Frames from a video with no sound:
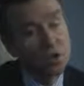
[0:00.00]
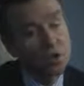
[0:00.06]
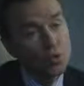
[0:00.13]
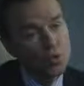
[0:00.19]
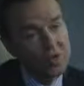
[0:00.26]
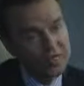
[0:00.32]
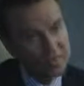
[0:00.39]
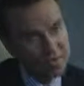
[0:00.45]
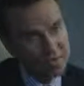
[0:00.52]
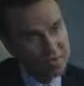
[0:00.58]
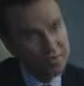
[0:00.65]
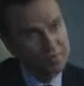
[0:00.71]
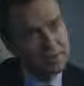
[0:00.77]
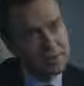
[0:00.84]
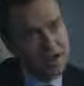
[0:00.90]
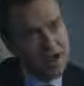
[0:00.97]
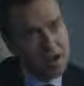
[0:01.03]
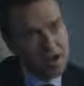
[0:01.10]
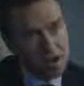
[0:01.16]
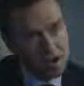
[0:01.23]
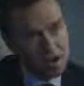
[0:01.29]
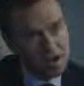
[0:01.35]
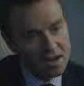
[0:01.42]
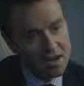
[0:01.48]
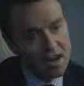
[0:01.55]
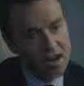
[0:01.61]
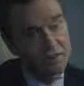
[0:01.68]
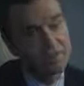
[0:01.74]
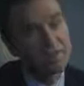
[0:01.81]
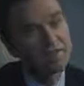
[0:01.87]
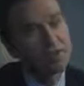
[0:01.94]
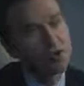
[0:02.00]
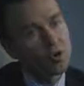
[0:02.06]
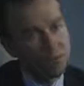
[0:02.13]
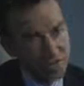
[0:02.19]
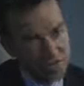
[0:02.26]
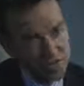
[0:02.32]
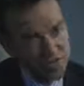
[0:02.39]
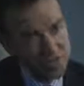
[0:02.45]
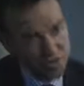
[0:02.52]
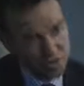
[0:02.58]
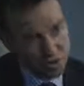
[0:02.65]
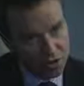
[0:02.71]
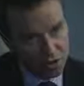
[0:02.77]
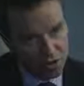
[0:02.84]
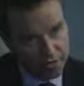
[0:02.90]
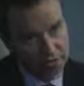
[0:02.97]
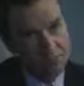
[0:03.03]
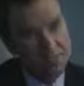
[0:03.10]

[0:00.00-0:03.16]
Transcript: who these people are before we give the drug.